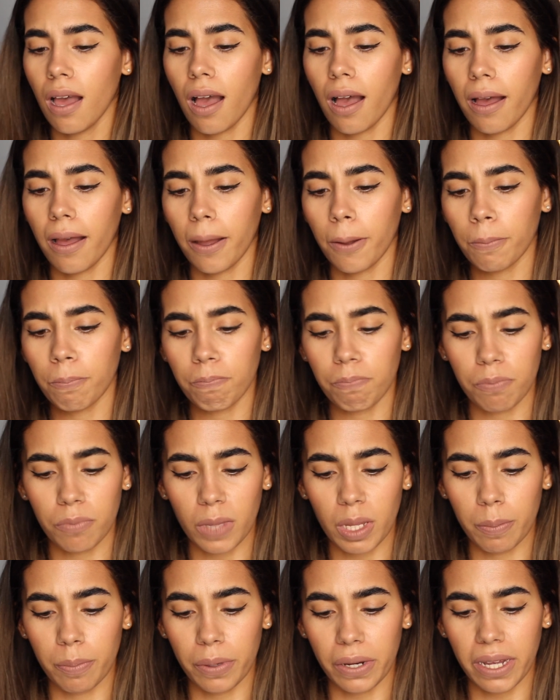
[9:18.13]

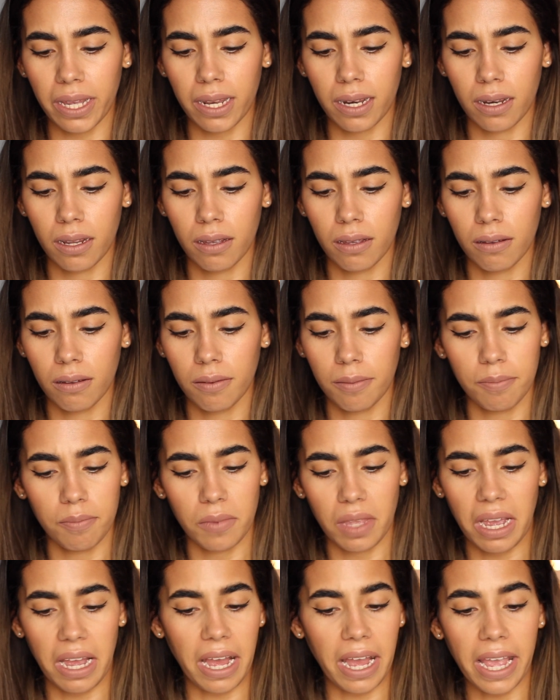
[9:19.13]
But
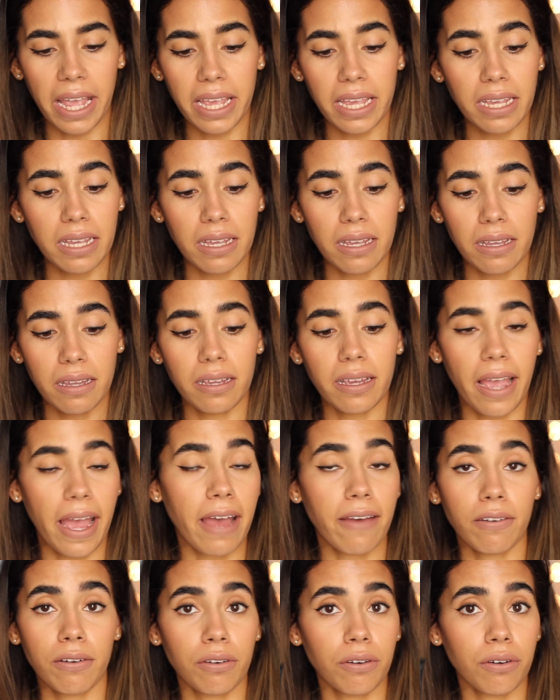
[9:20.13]
I
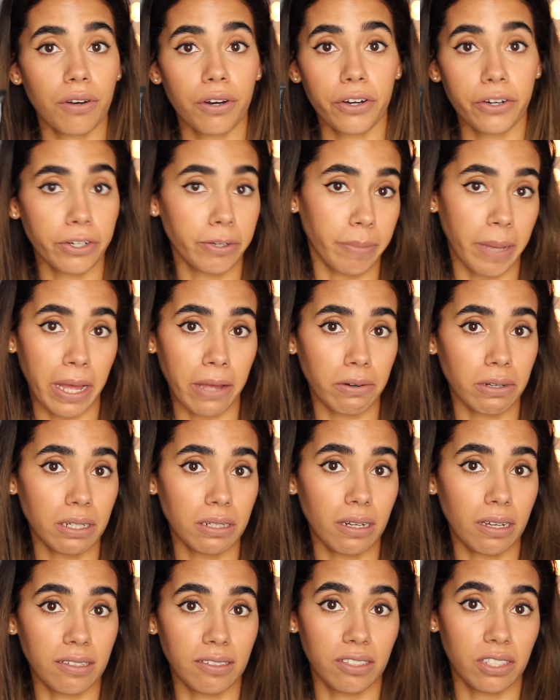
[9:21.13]
hadn't heard about
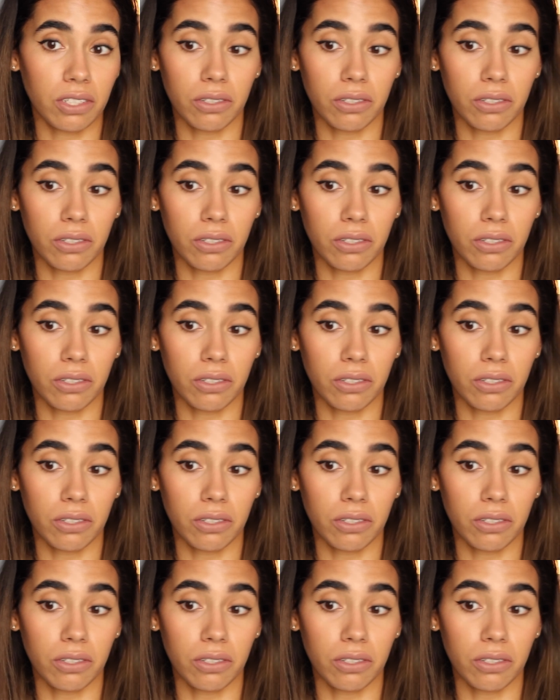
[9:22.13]
it. I